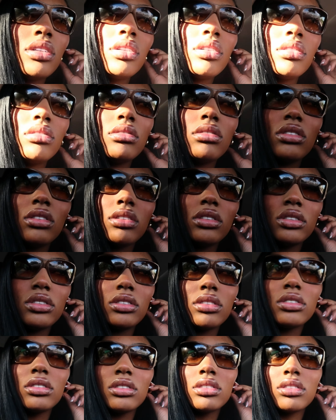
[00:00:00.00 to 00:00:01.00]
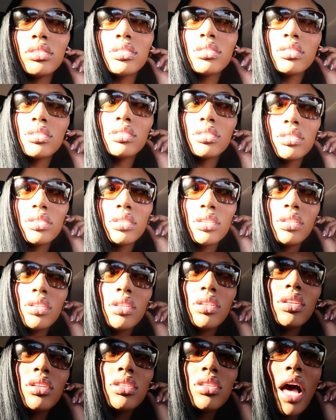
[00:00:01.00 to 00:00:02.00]
I don't. Oh
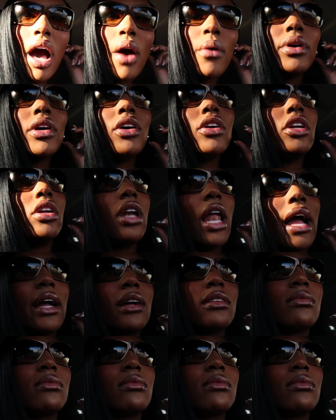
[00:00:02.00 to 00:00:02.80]
gosh. So how are we gonna like